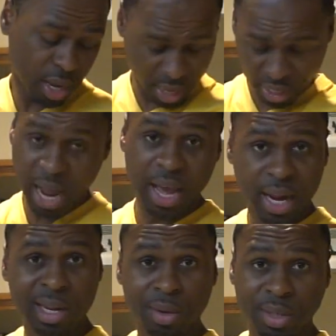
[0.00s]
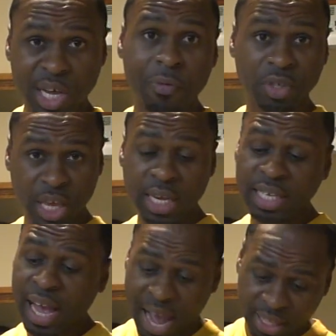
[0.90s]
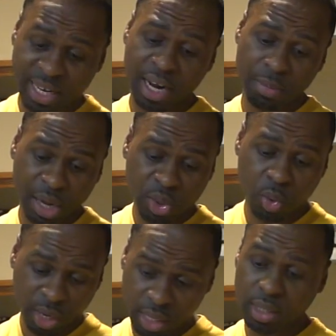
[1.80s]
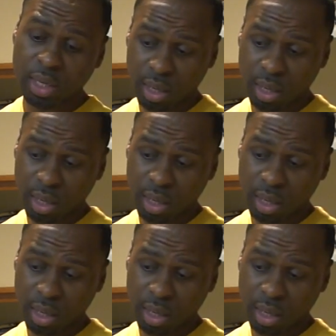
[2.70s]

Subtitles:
and I had low self-esteem because I acted out in my 20s.